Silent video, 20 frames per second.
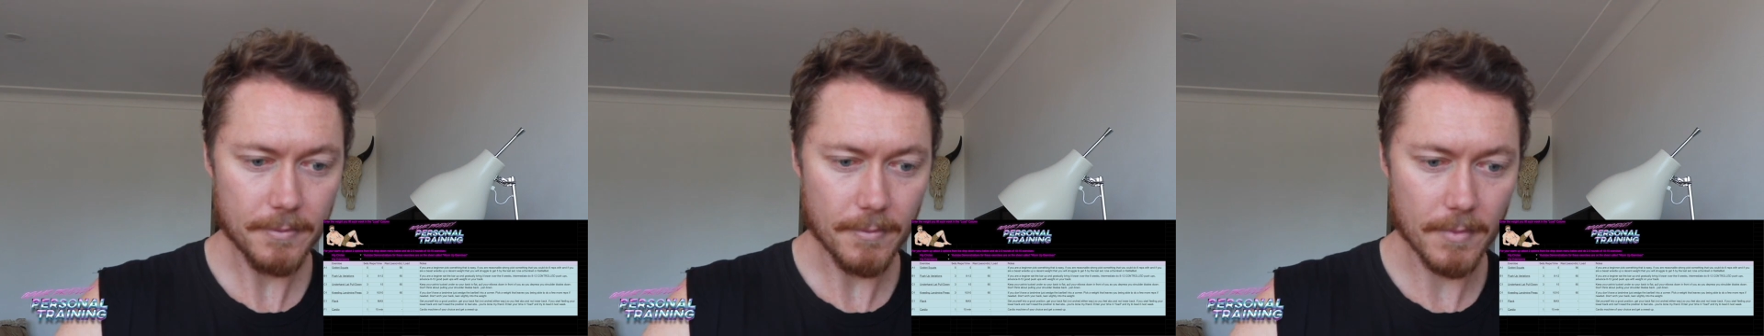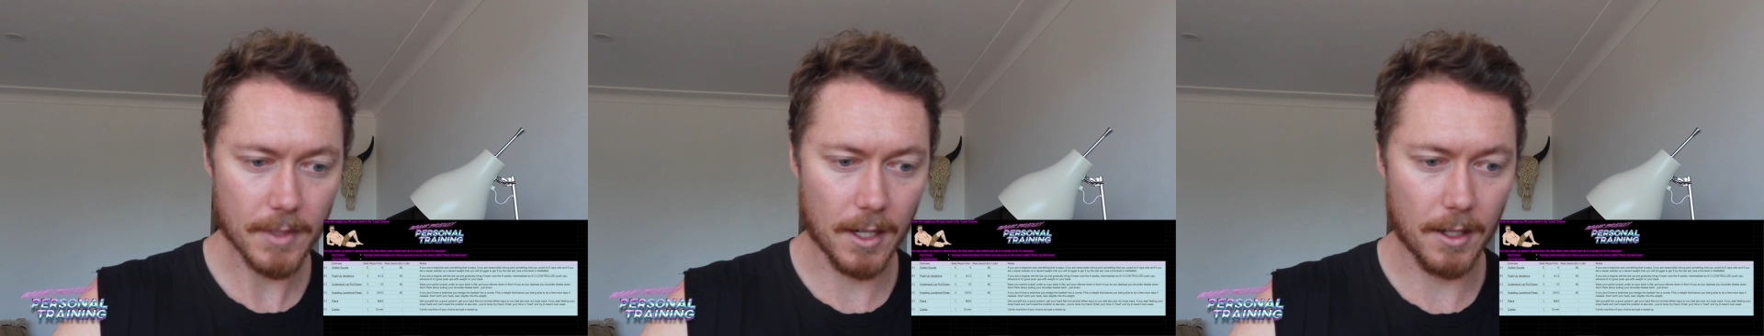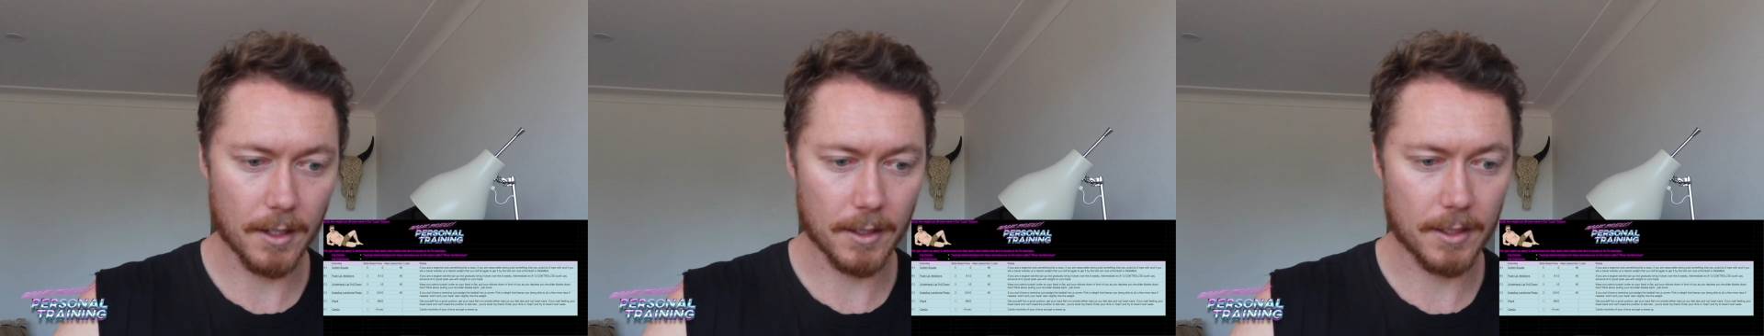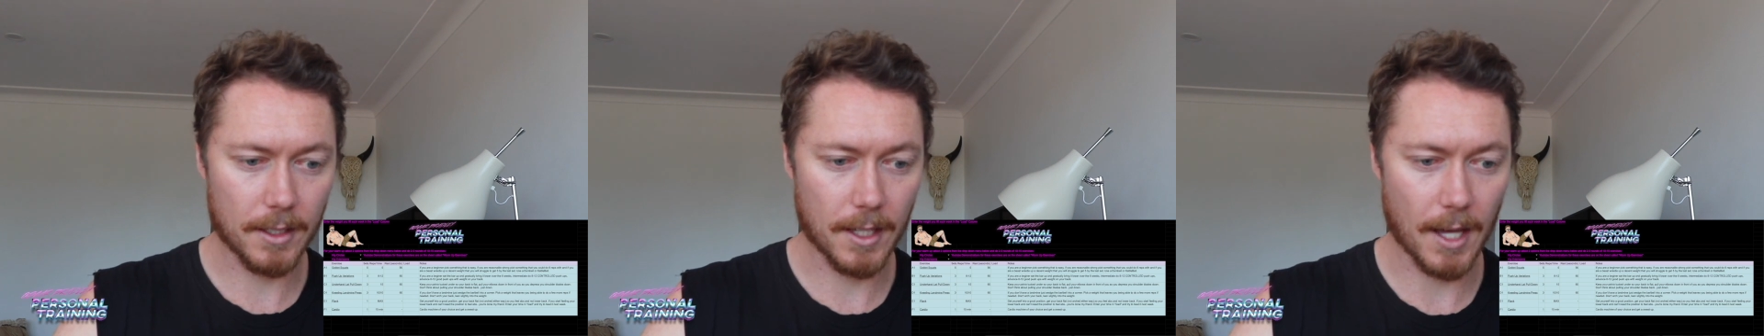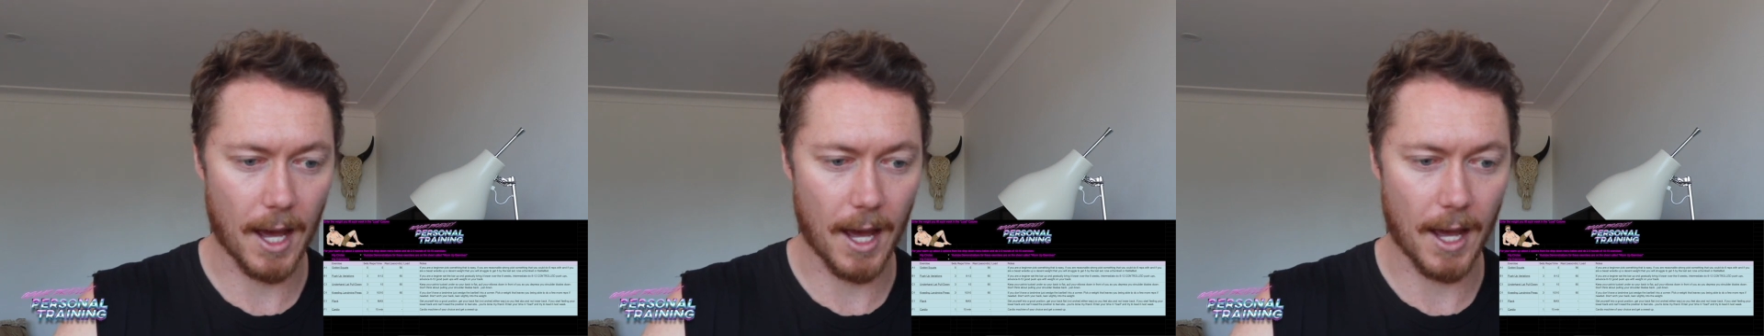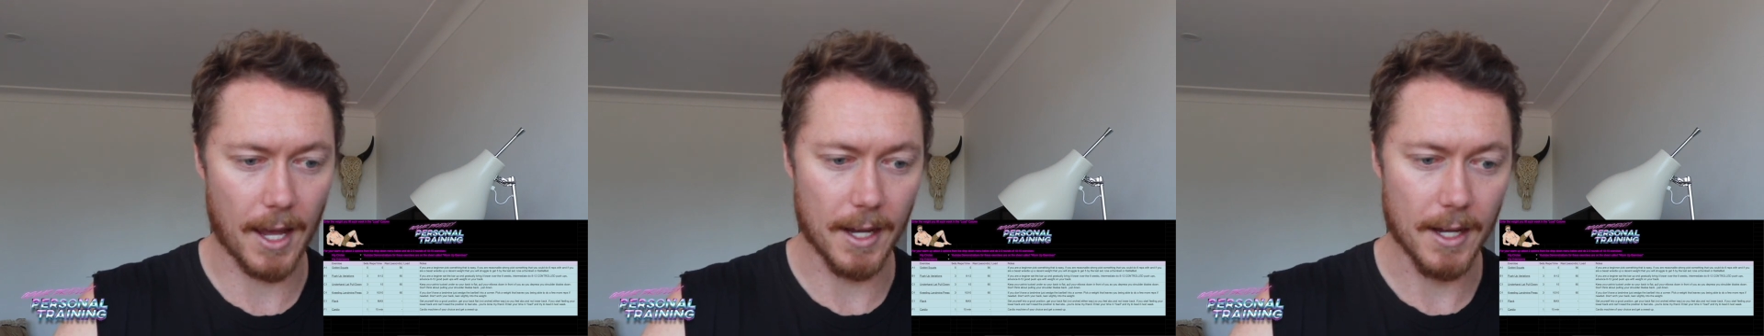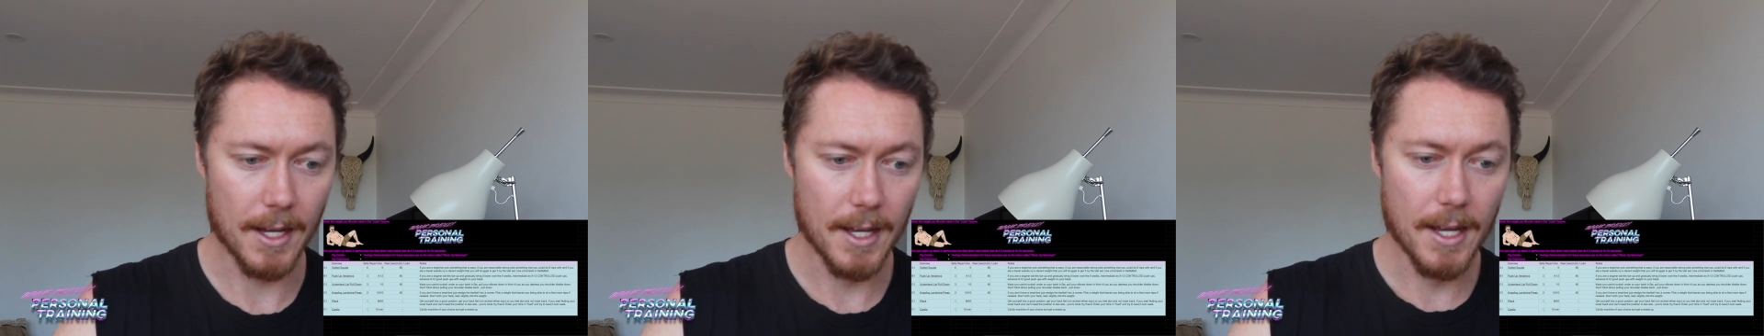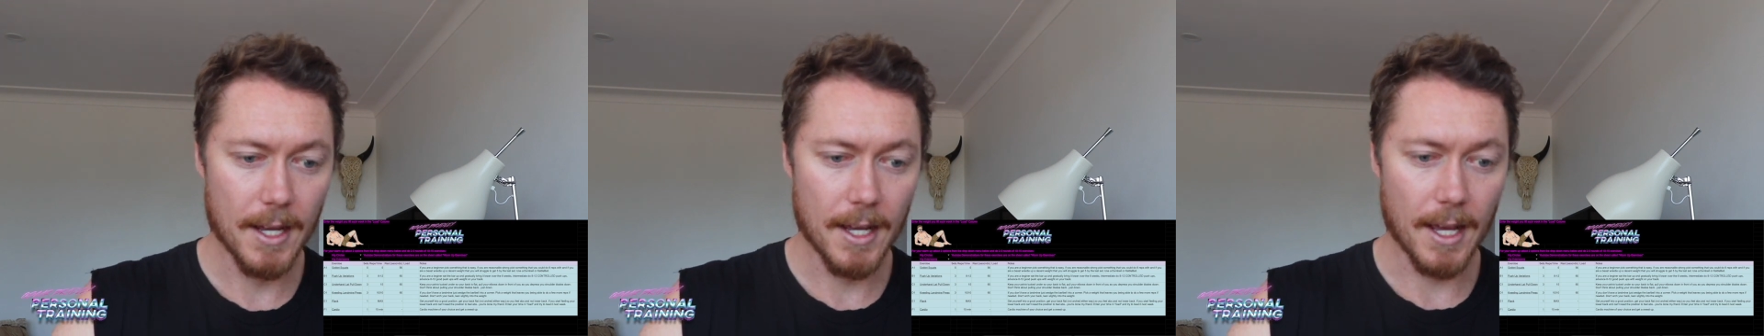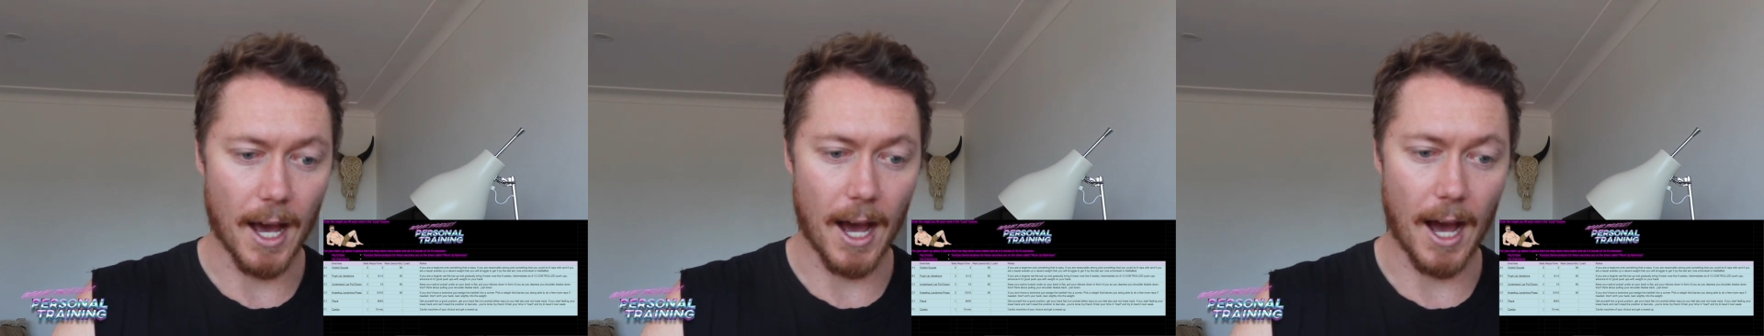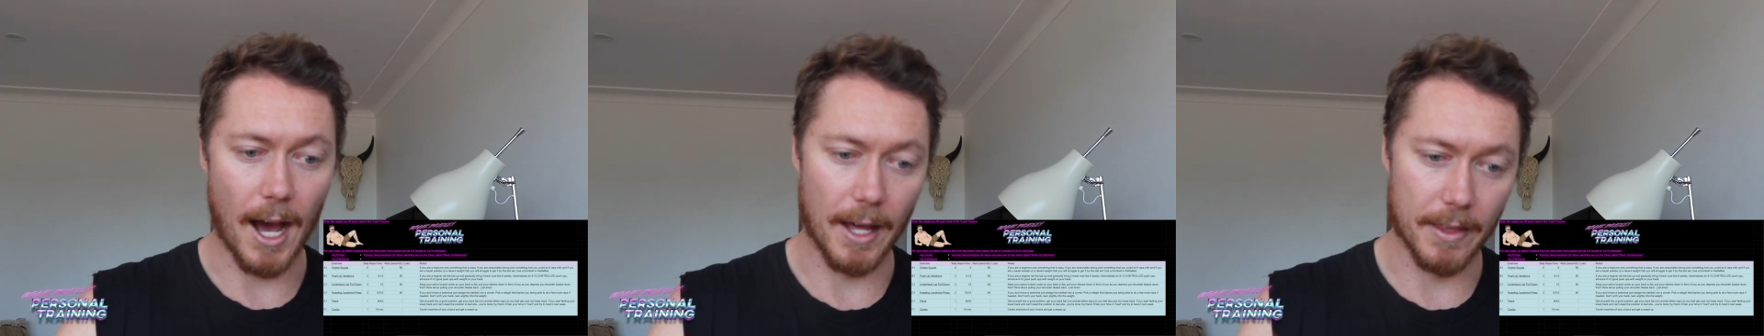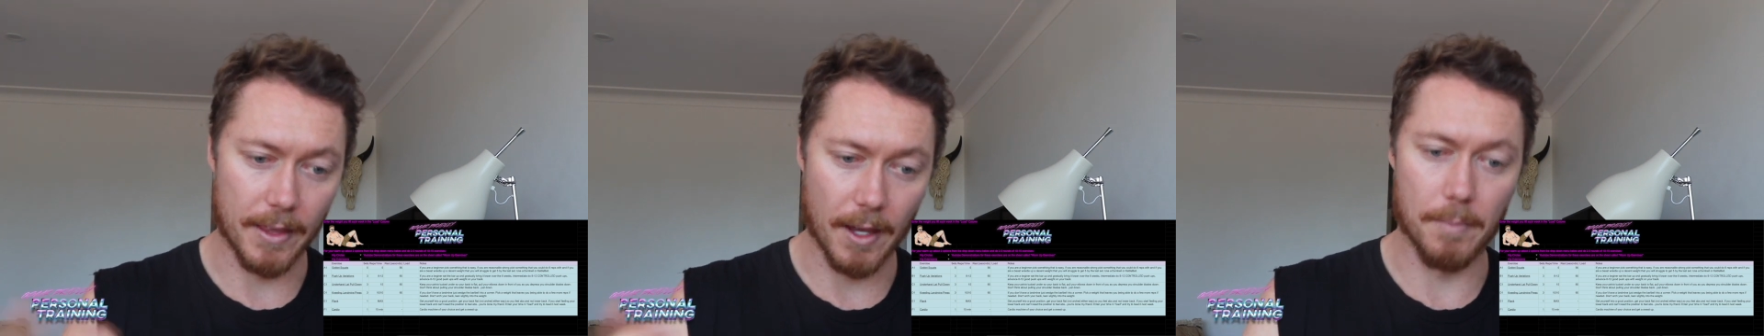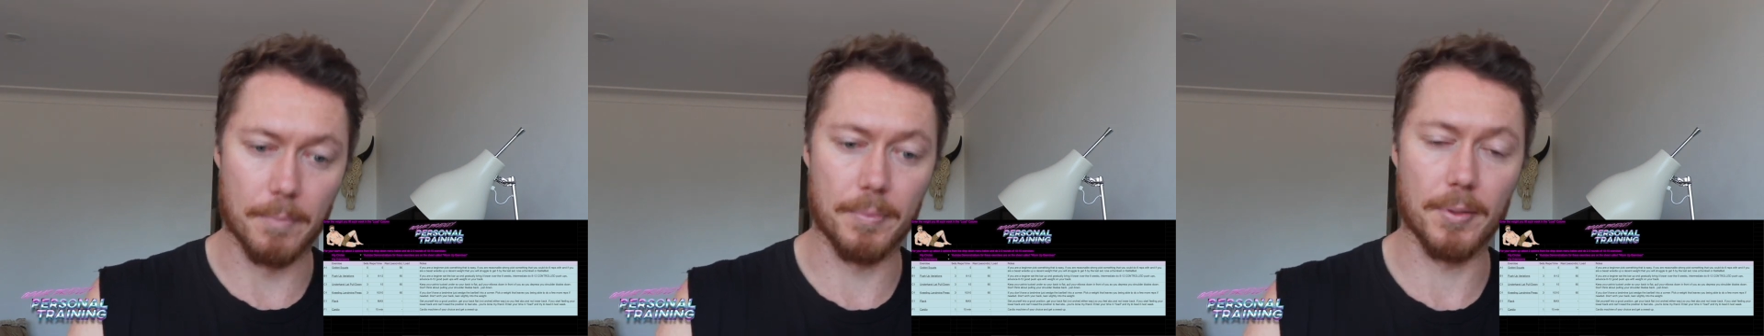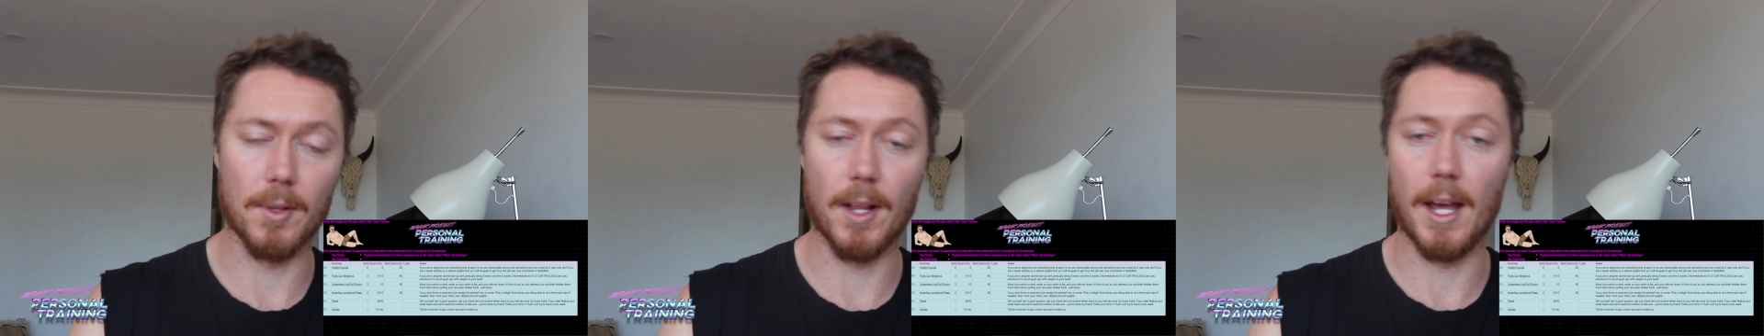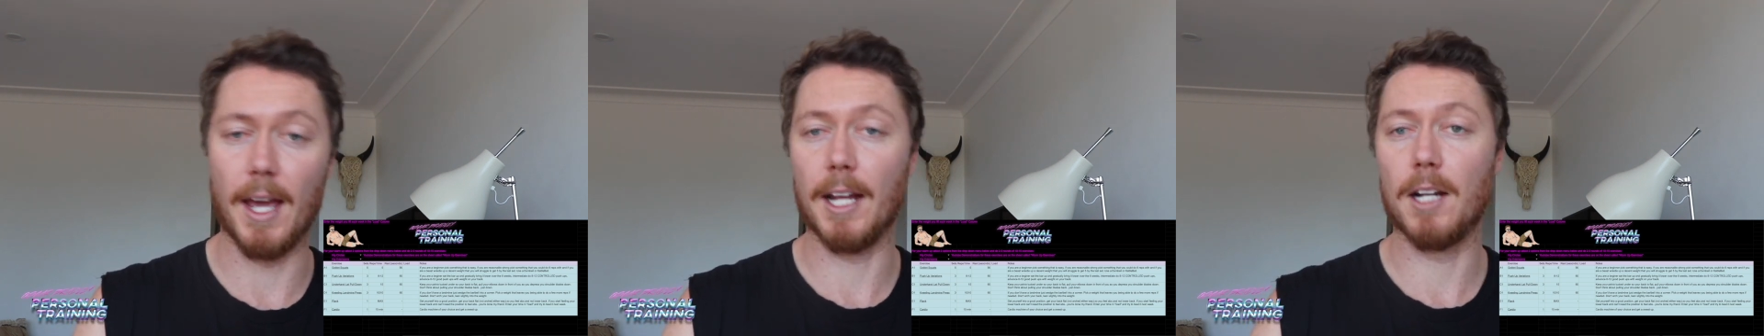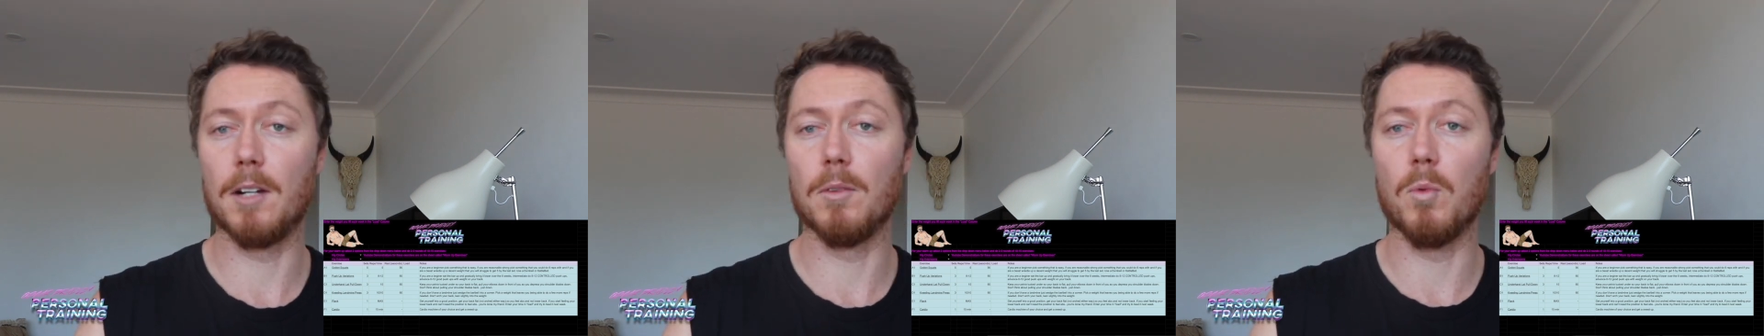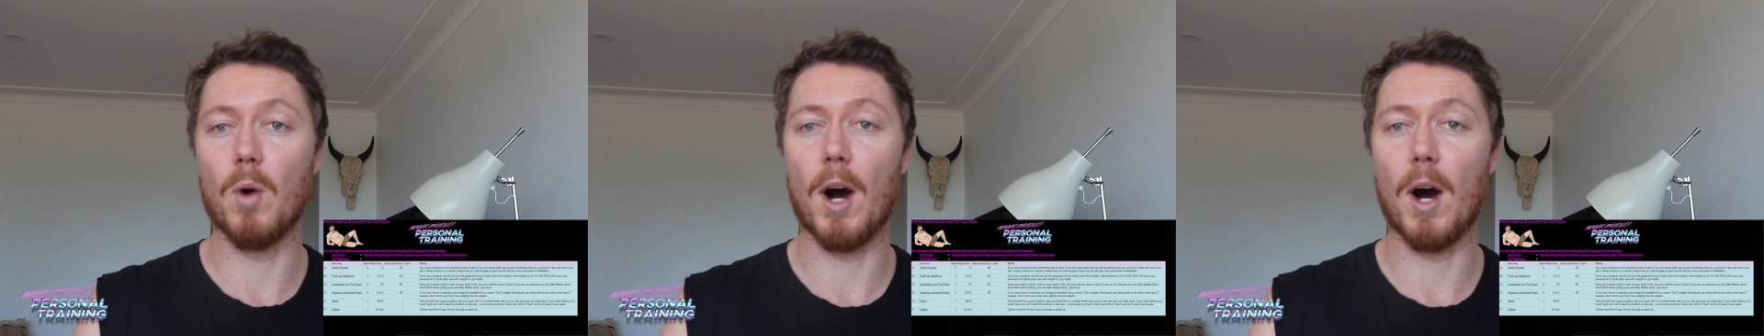Okay, then plank